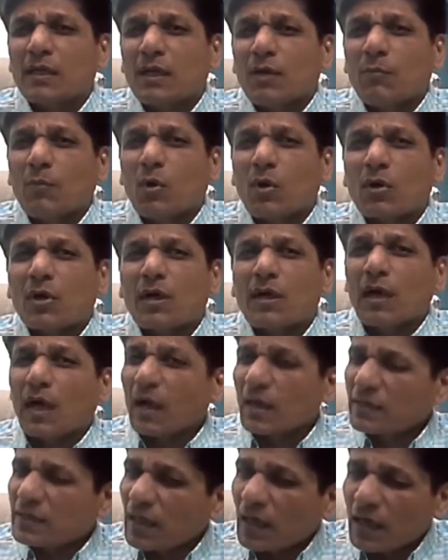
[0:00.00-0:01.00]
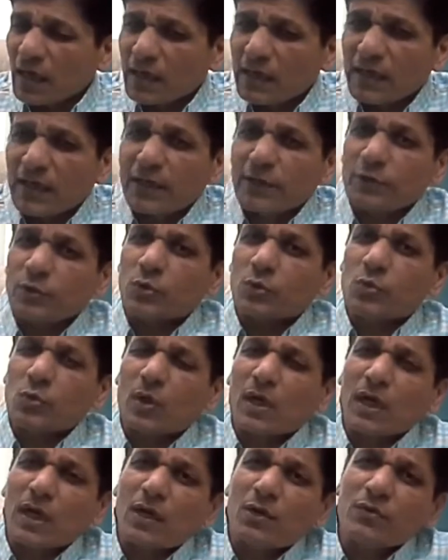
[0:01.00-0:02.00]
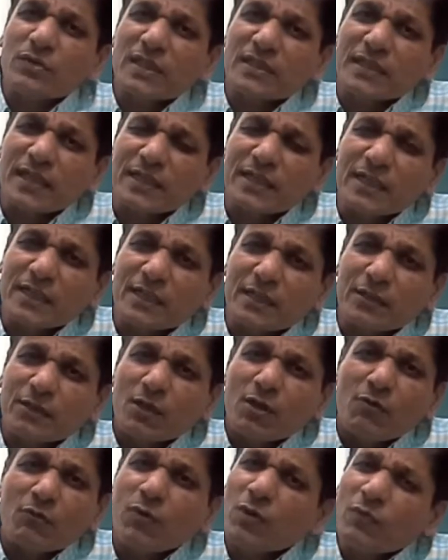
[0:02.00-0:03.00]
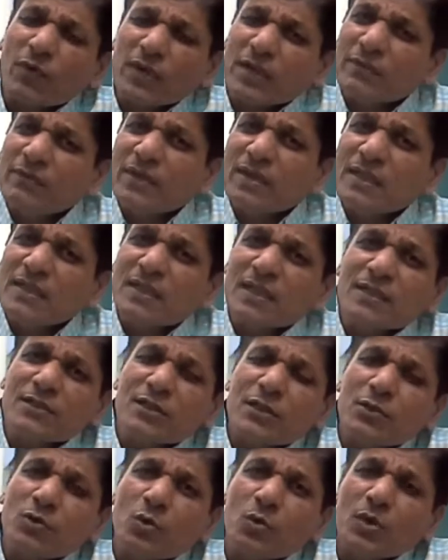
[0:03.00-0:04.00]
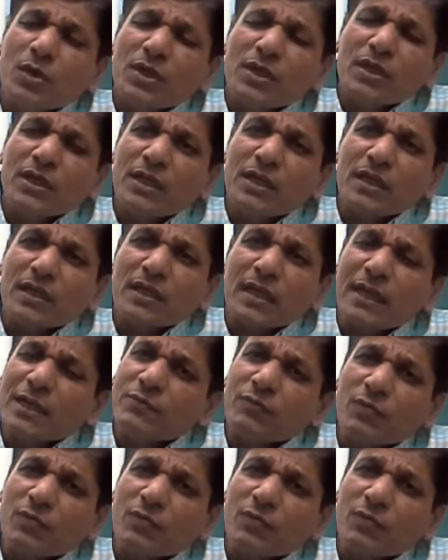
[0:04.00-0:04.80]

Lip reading: more large-hearted, to allow this entity, for whatever reasons, right